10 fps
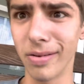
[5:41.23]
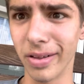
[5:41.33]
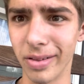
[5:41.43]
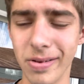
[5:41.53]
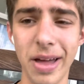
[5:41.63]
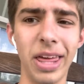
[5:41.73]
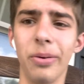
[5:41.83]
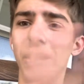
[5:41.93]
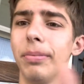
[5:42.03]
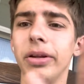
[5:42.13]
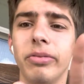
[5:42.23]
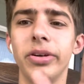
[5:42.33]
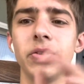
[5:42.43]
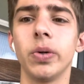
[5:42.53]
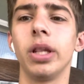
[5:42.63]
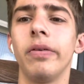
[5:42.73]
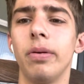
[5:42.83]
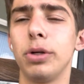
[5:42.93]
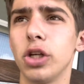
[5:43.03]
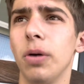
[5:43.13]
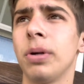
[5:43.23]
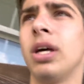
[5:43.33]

love any anybody from Phase Four. I love them to show up